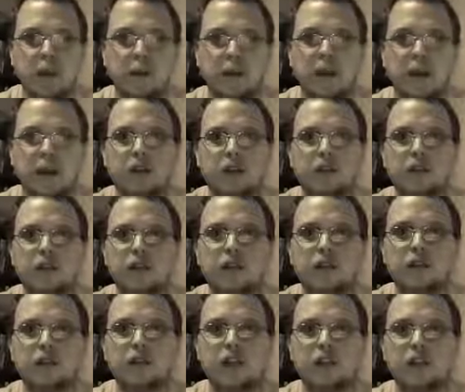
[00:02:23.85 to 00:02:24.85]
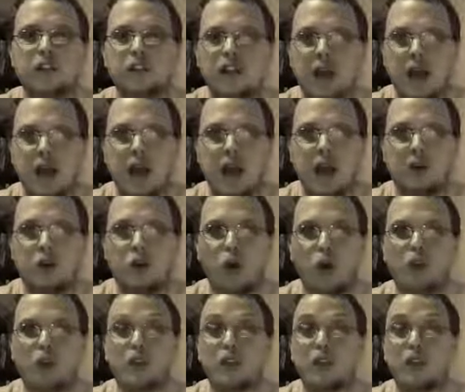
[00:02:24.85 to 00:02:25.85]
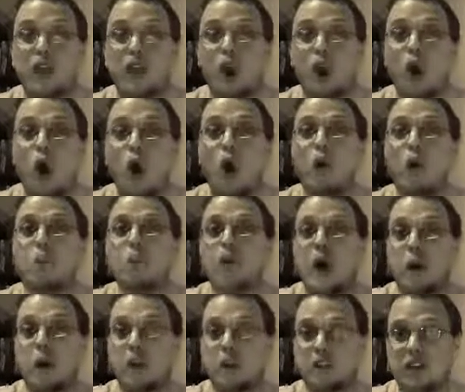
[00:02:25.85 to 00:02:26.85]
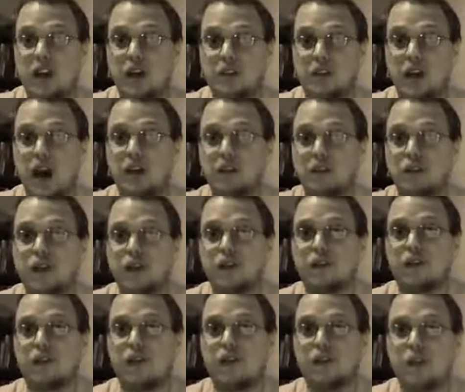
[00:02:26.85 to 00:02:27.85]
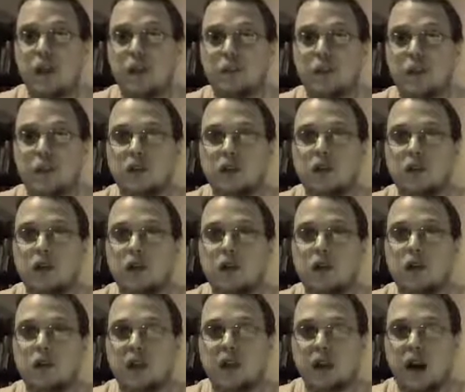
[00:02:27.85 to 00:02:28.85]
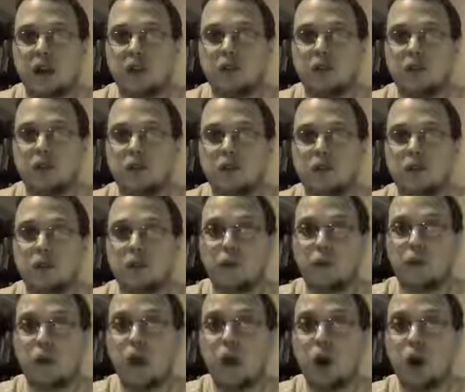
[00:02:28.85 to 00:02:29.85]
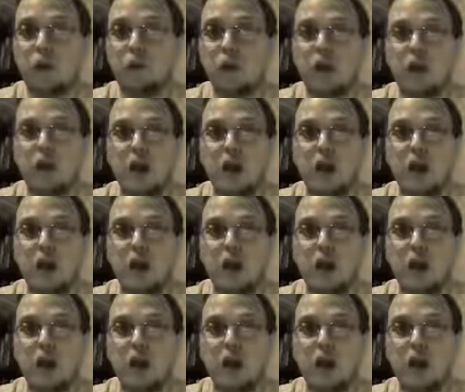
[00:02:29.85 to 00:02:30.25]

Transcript: because for the first time, or at least the hope that was held out for the first time to these lower classes from Rome,